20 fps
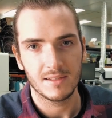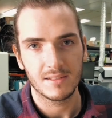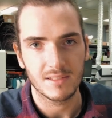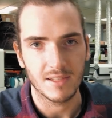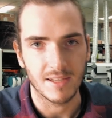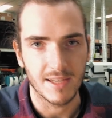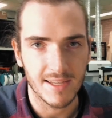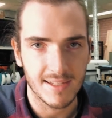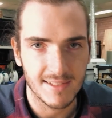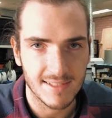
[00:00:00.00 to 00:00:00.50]

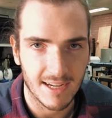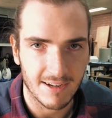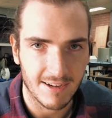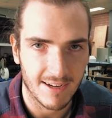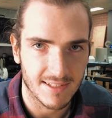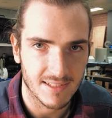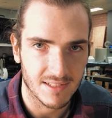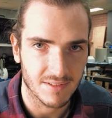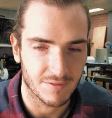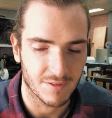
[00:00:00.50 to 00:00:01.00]
So here's our
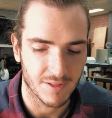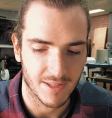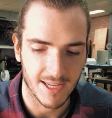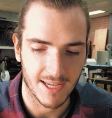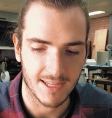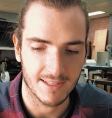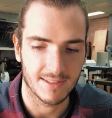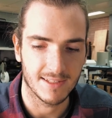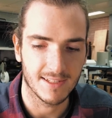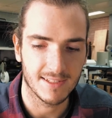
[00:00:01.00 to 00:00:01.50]
answer for
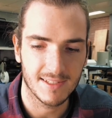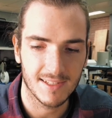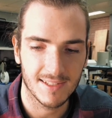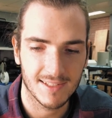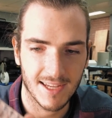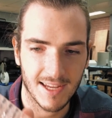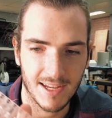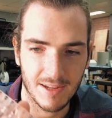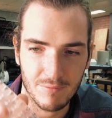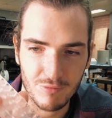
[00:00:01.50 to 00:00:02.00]
that. This is
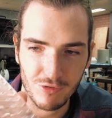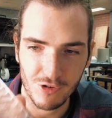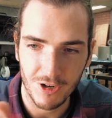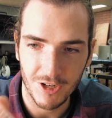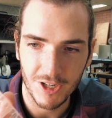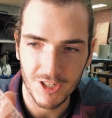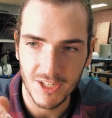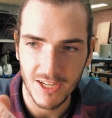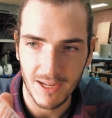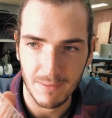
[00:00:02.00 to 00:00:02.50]
a
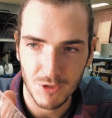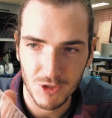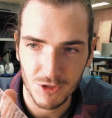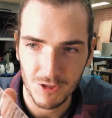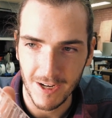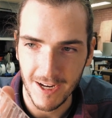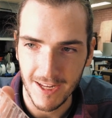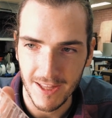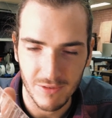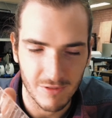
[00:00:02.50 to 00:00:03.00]
prototype
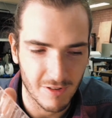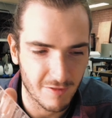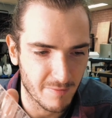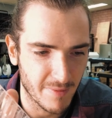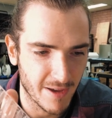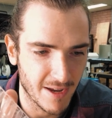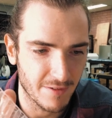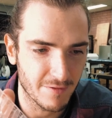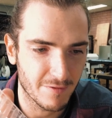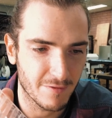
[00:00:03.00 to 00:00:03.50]
tray that we've
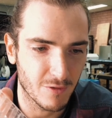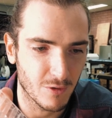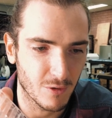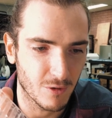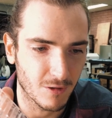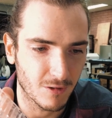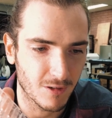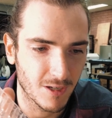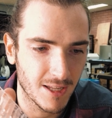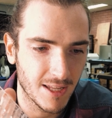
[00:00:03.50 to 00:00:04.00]
made
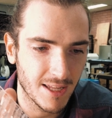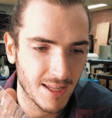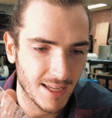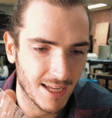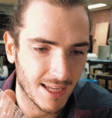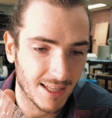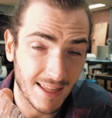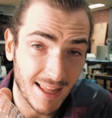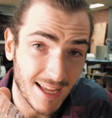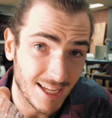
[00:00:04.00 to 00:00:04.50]
for
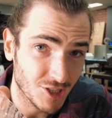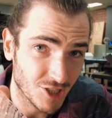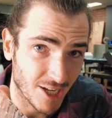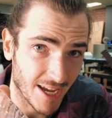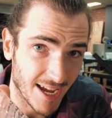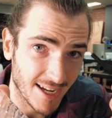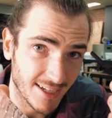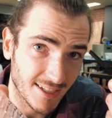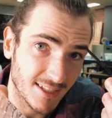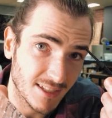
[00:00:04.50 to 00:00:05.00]
a larger
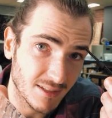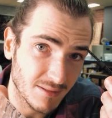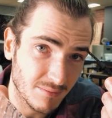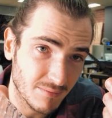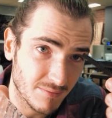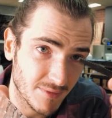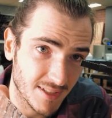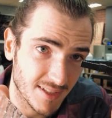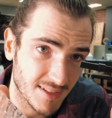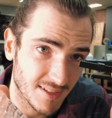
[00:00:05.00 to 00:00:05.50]
header.
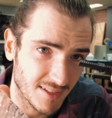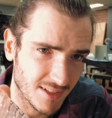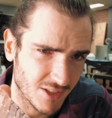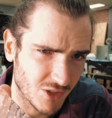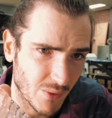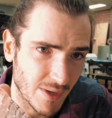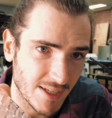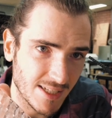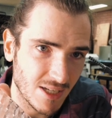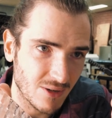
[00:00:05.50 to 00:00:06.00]
This is a
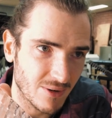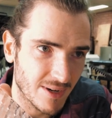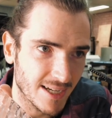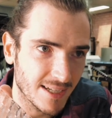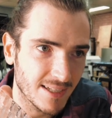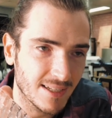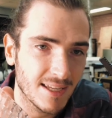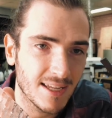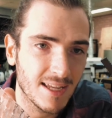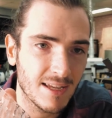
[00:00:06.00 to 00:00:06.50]

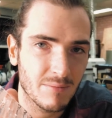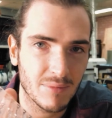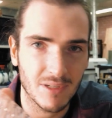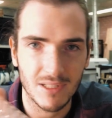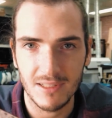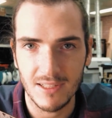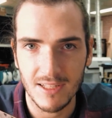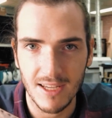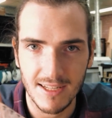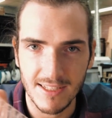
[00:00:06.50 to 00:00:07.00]
20-way,
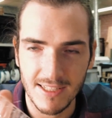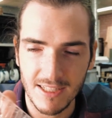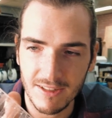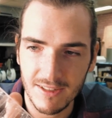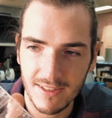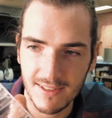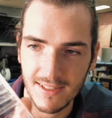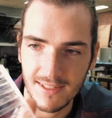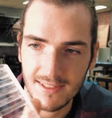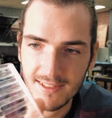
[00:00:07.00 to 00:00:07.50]
but the idea
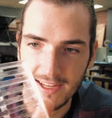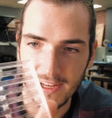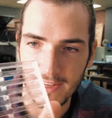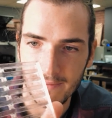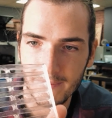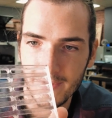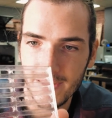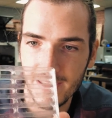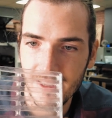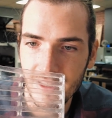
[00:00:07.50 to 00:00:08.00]
is the
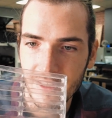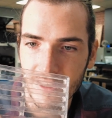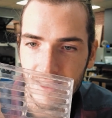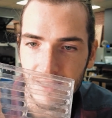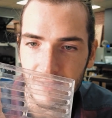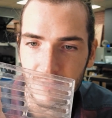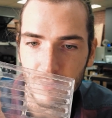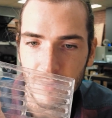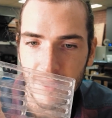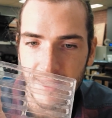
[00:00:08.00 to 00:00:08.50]
same.
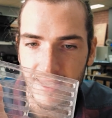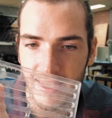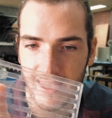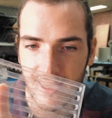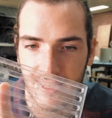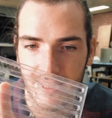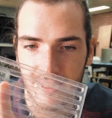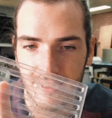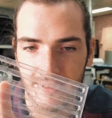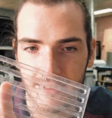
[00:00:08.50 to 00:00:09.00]
If we
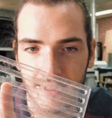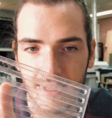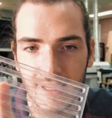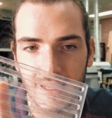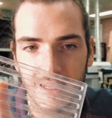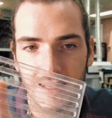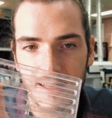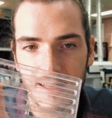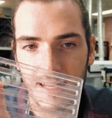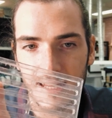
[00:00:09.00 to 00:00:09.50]
can
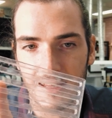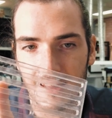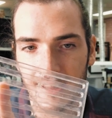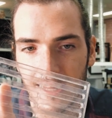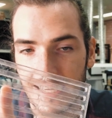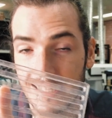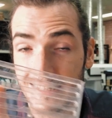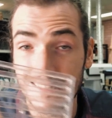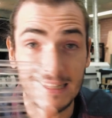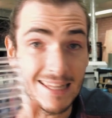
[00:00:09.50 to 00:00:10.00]

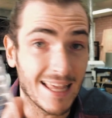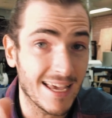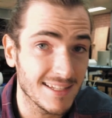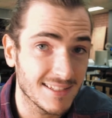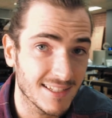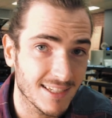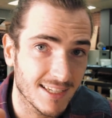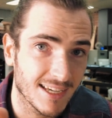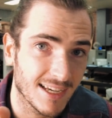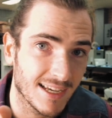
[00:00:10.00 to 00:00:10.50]
like
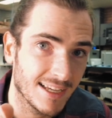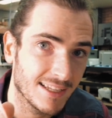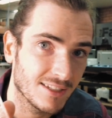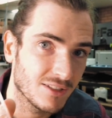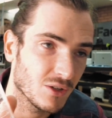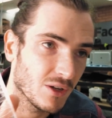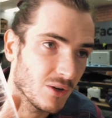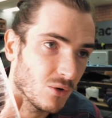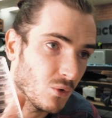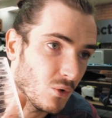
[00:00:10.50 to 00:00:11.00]
laser
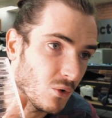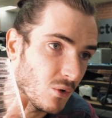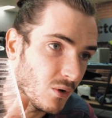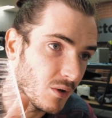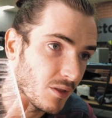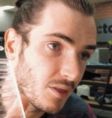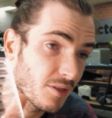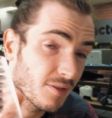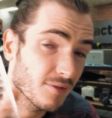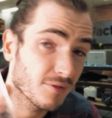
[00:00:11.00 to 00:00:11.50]
cut or
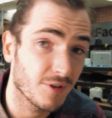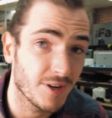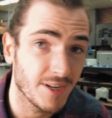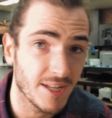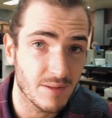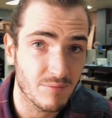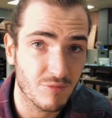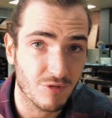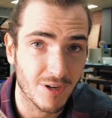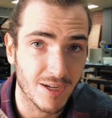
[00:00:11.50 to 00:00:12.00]

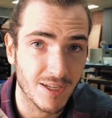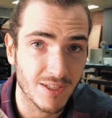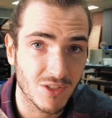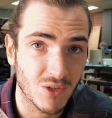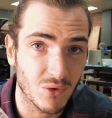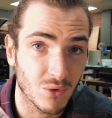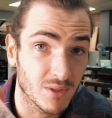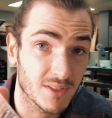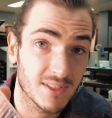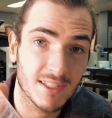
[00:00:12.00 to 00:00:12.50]
3D print
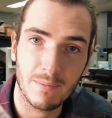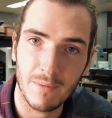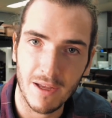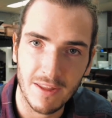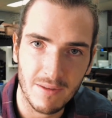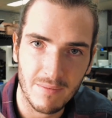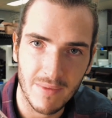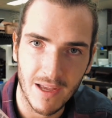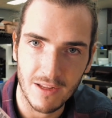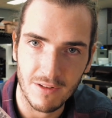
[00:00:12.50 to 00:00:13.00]
or some
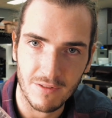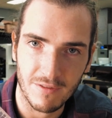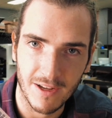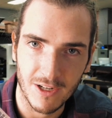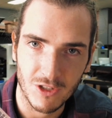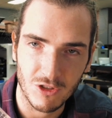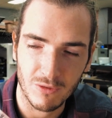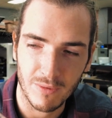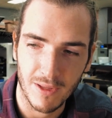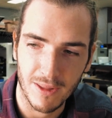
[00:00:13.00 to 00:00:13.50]
other
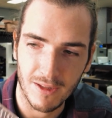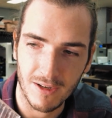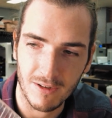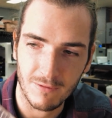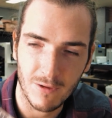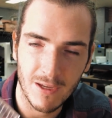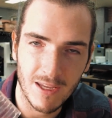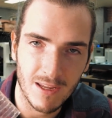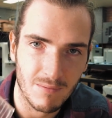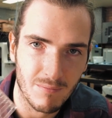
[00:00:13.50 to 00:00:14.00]
manufacturing method, if
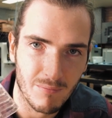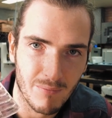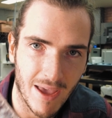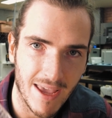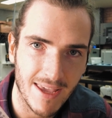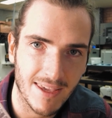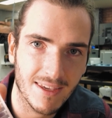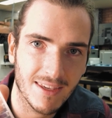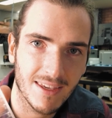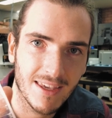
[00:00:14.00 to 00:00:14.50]
we can
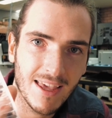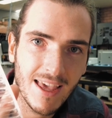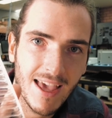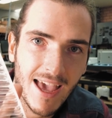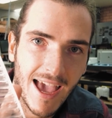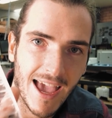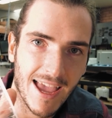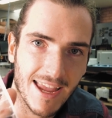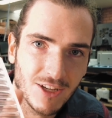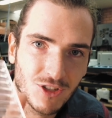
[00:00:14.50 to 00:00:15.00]
make
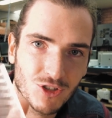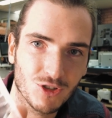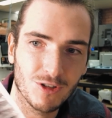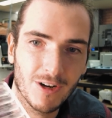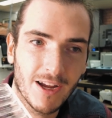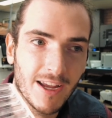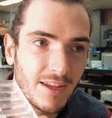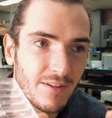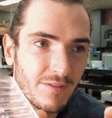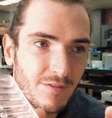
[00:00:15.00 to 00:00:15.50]
a
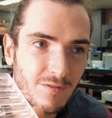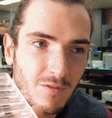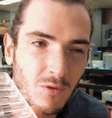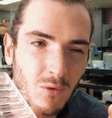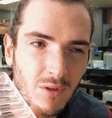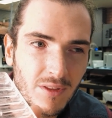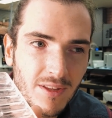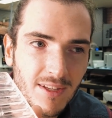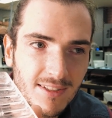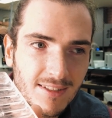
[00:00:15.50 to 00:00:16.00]
tray
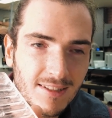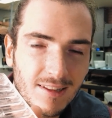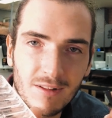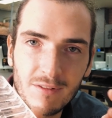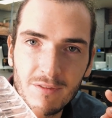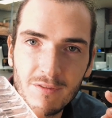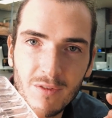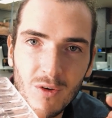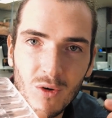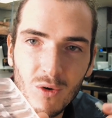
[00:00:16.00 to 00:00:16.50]
for this little
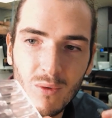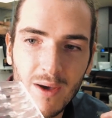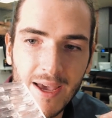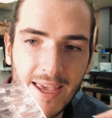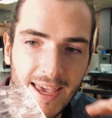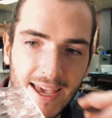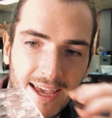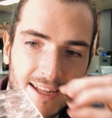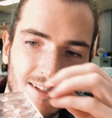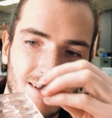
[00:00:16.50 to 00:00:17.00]

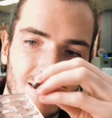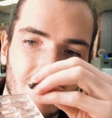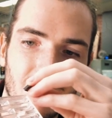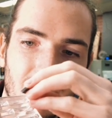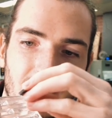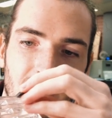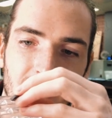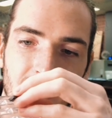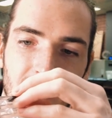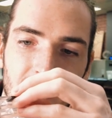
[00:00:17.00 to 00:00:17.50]
four-way header,
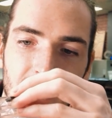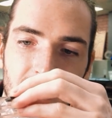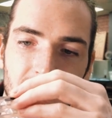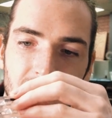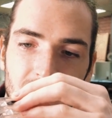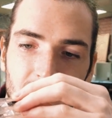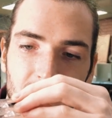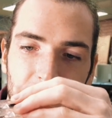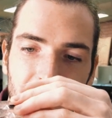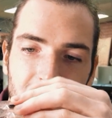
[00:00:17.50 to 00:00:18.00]

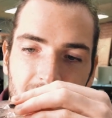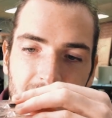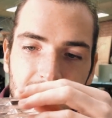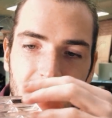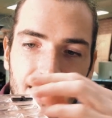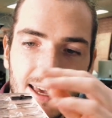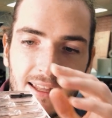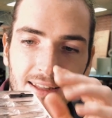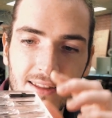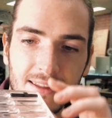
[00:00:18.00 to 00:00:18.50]
then we can
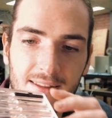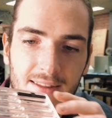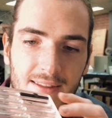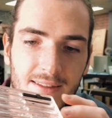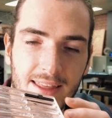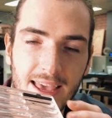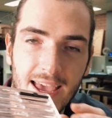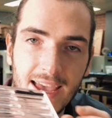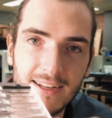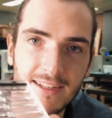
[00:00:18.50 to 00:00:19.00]
get
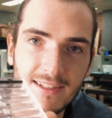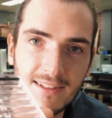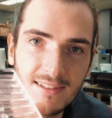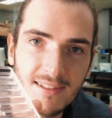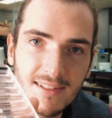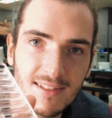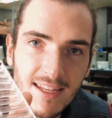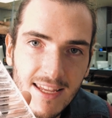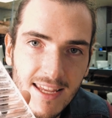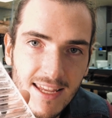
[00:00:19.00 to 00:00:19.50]
the
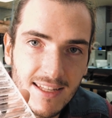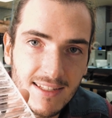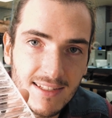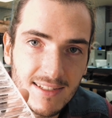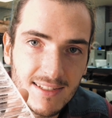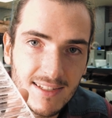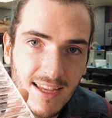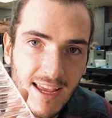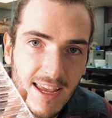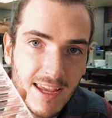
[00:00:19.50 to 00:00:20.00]
headers in,
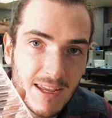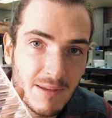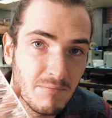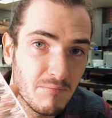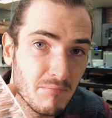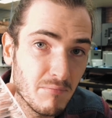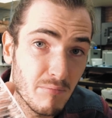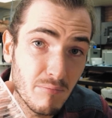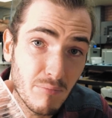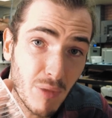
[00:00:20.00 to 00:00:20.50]
say,
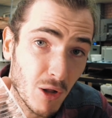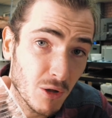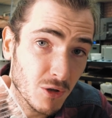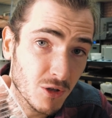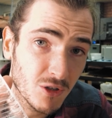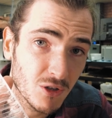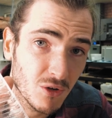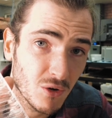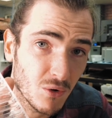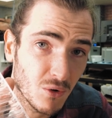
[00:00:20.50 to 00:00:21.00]

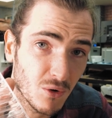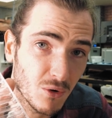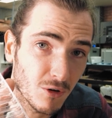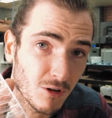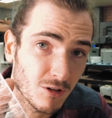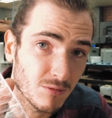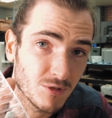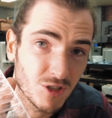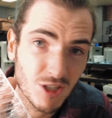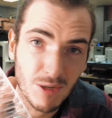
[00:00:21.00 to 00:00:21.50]
bulk
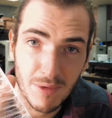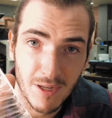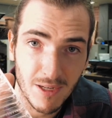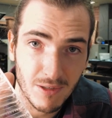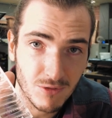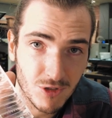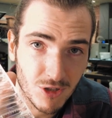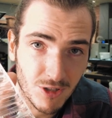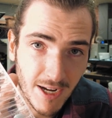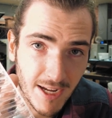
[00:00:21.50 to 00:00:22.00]
or
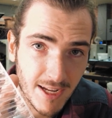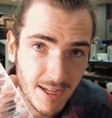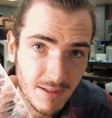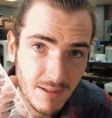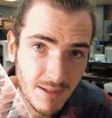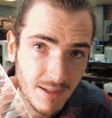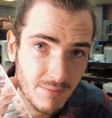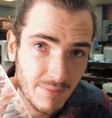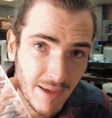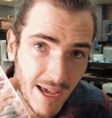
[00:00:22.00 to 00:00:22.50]
shipping
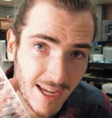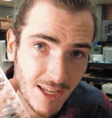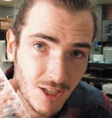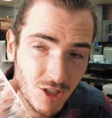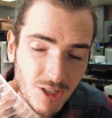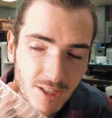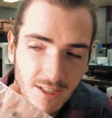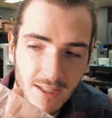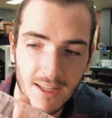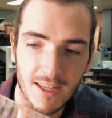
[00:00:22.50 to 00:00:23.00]
tray
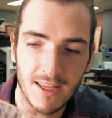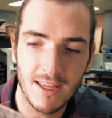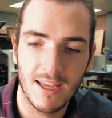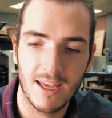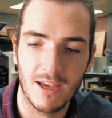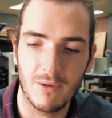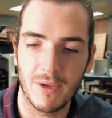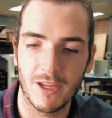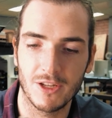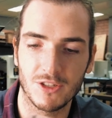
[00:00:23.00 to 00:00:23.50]
packaging,
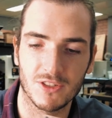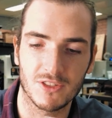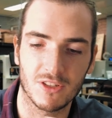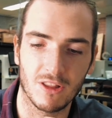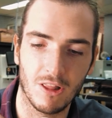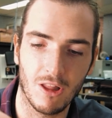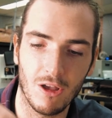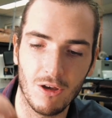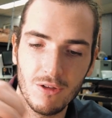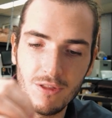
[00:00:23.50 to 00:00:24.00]
and we can just
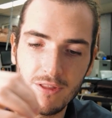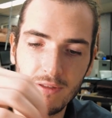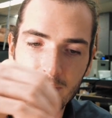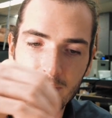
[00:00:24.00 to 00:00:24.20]
load